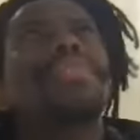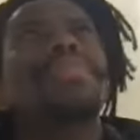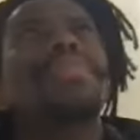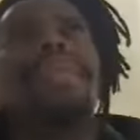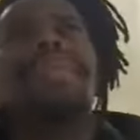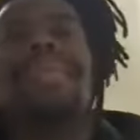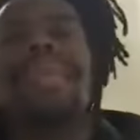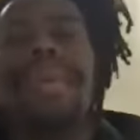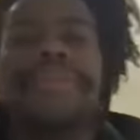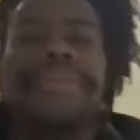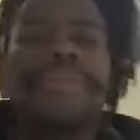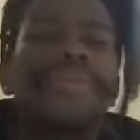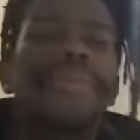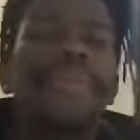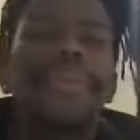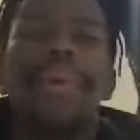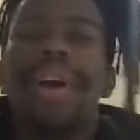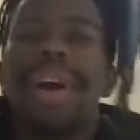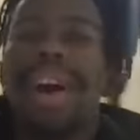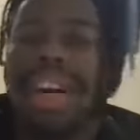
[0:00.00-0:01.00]
maybe about
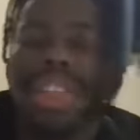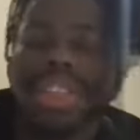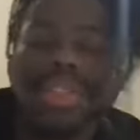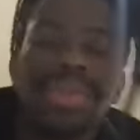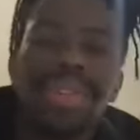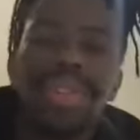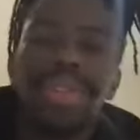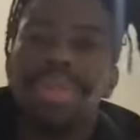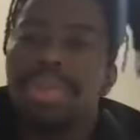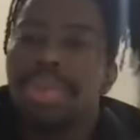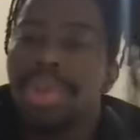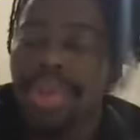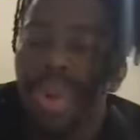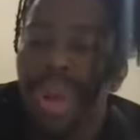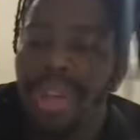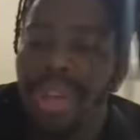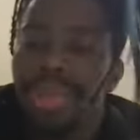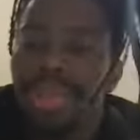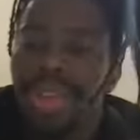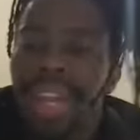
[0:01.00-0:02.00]
400 or
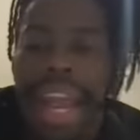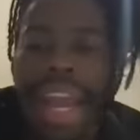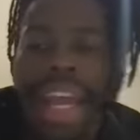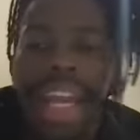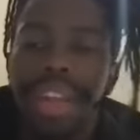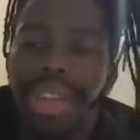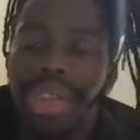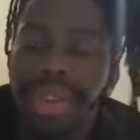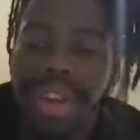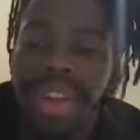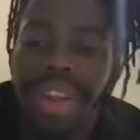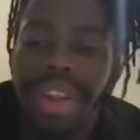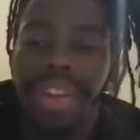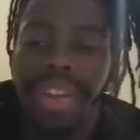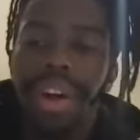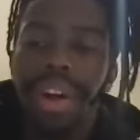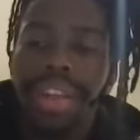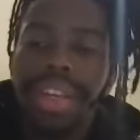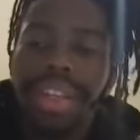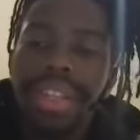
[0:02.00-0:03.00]
380 Australian
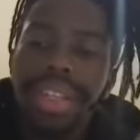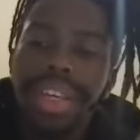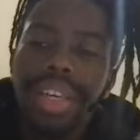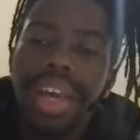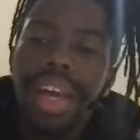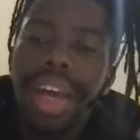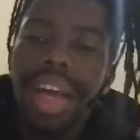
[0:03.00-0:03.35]
dollars,